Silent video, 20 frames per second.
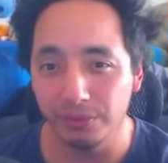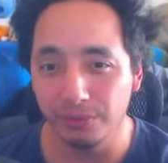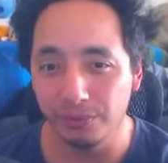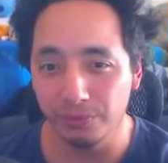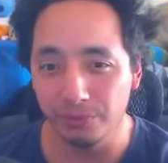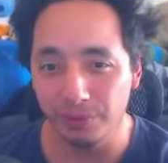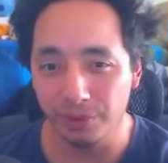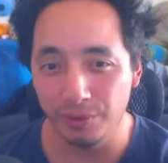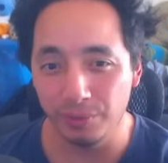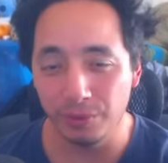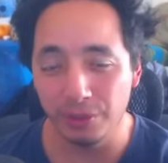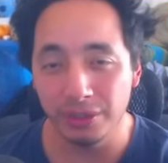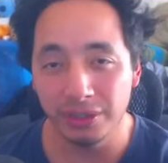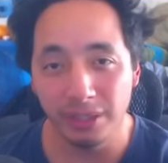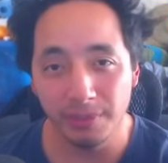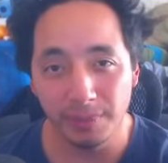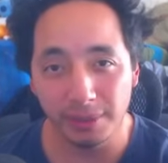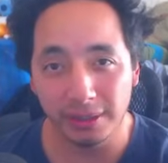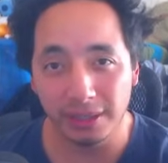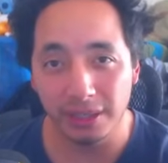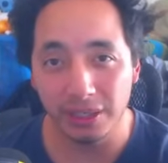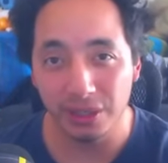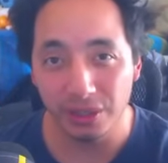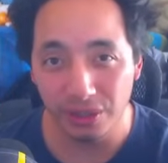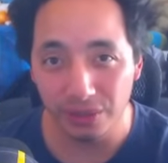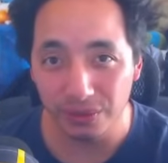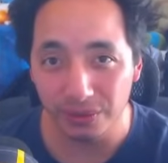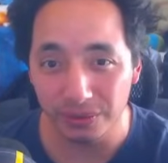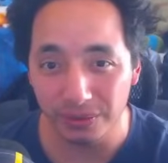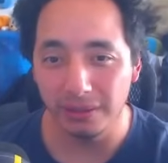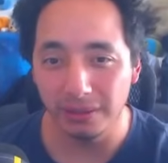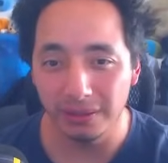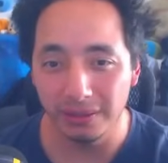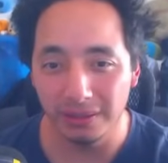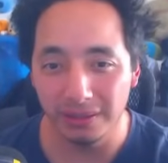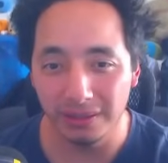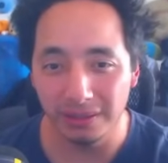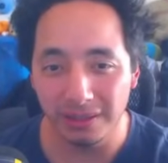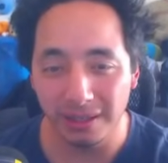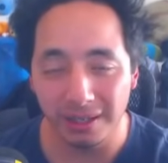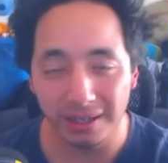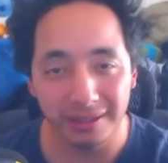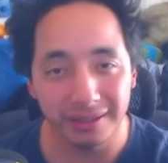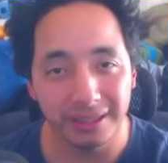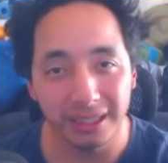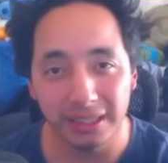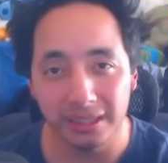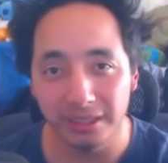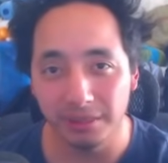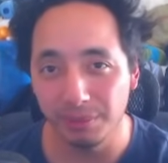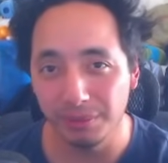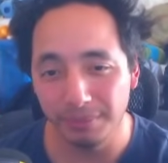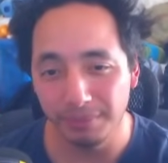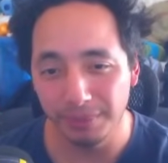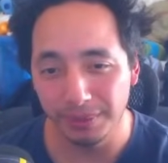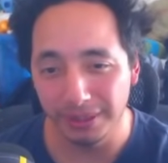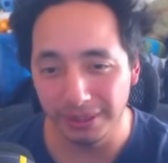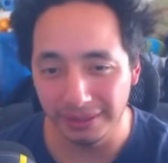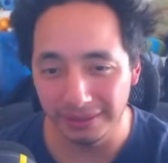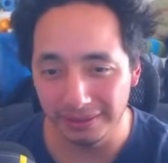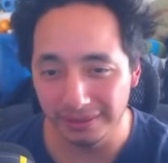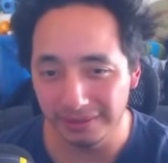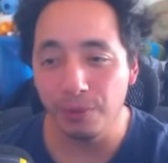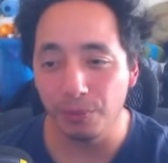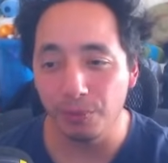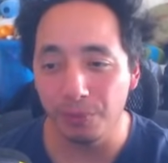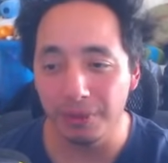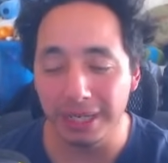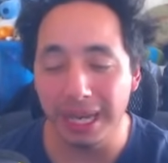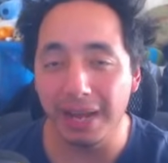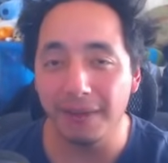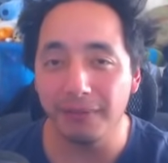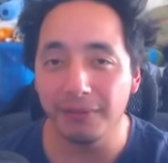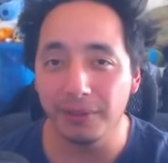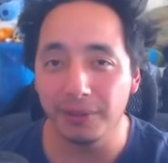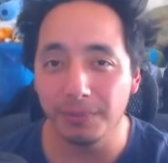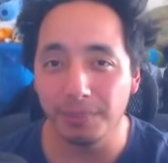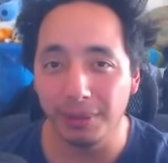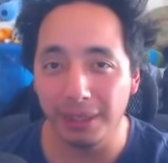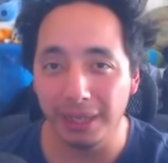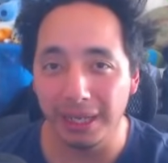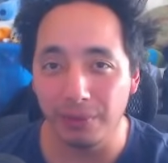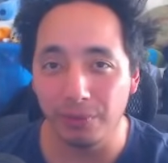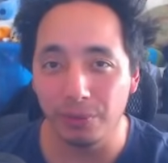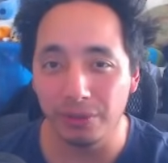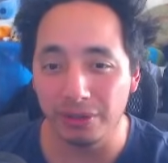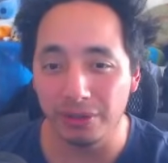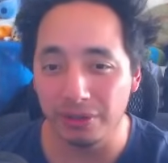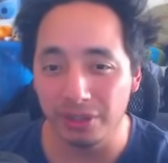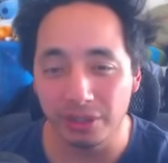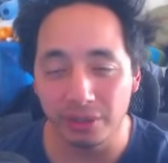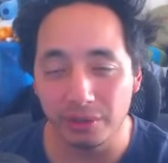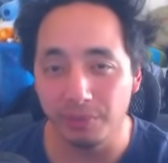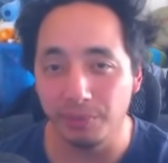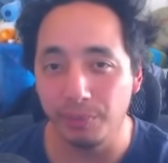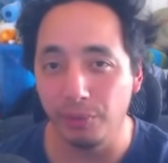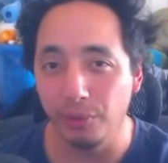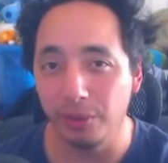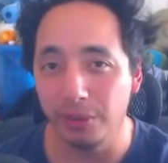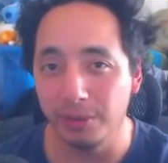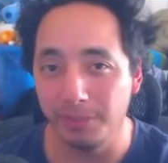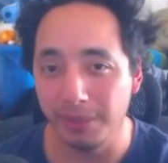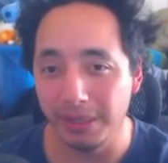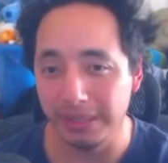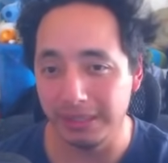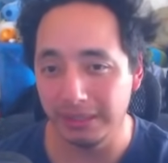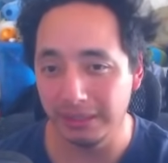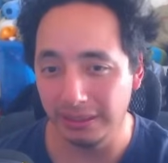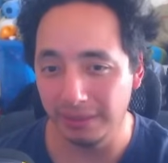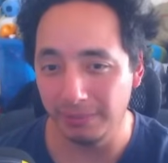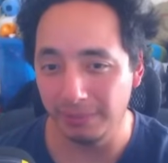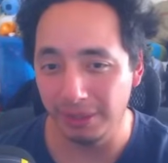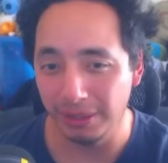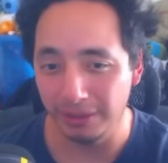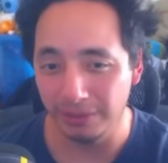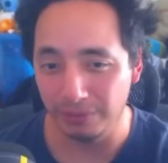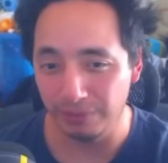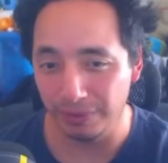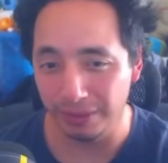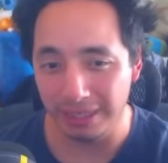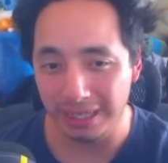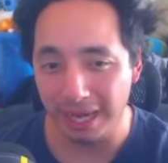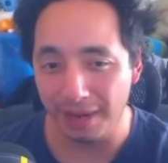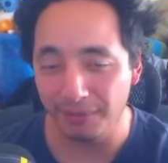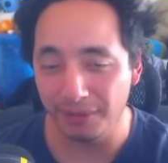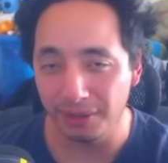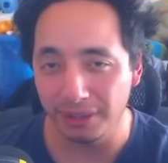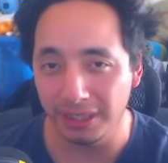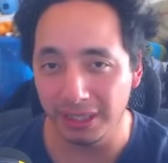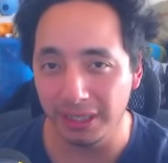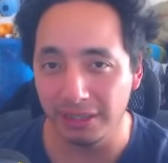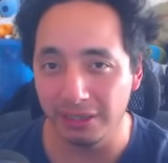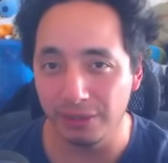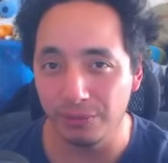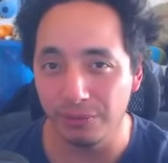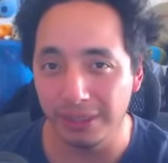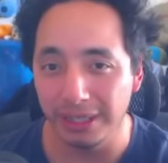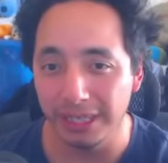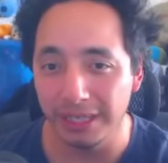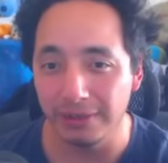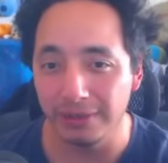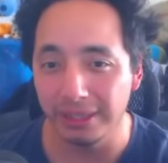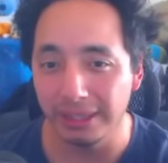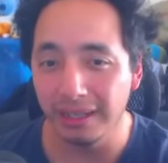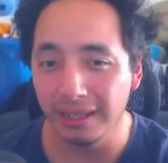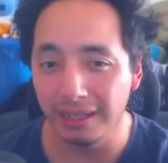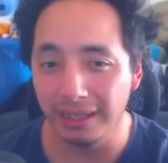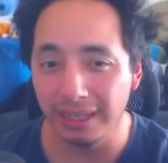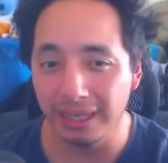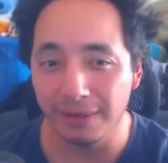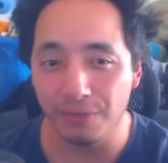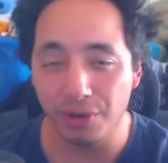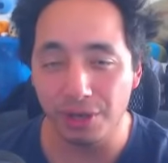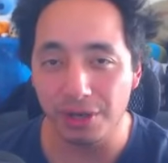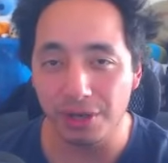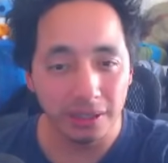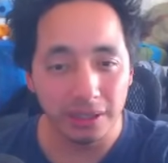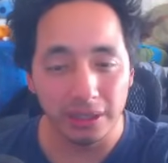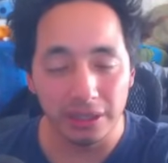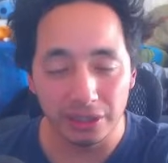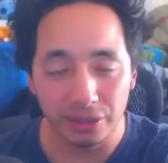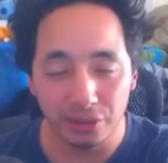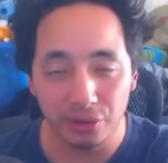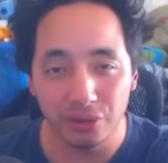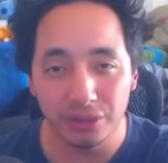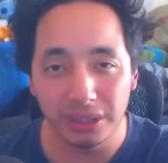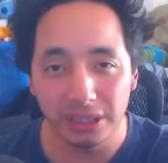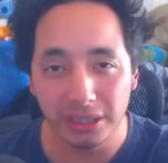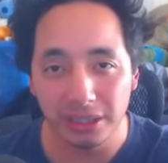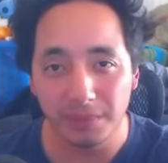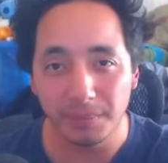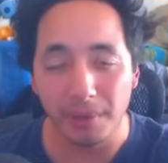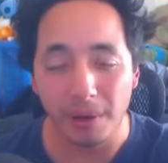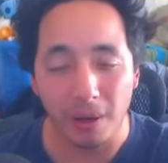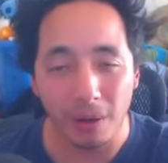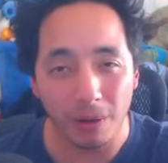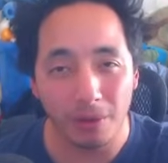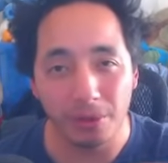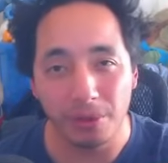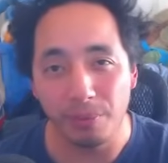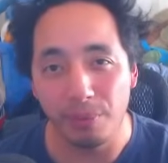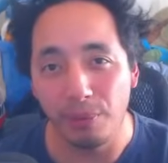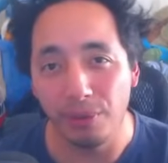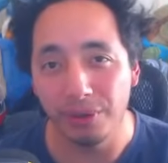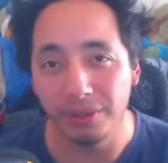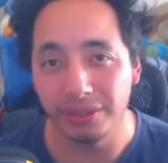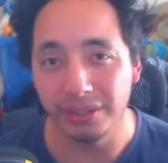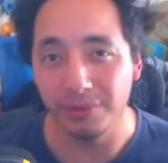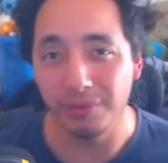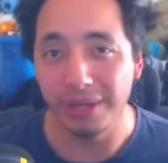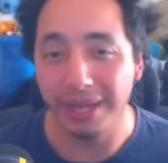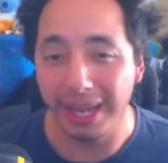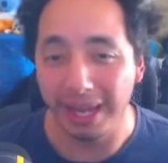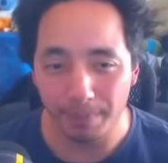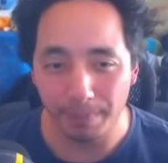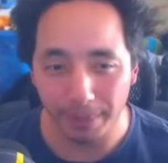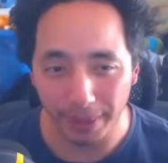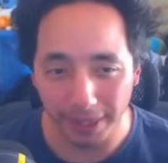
we would typically use are not accessible because we have to play with 0 points basically, because we have to take into account that level eater is using up all the points that we have.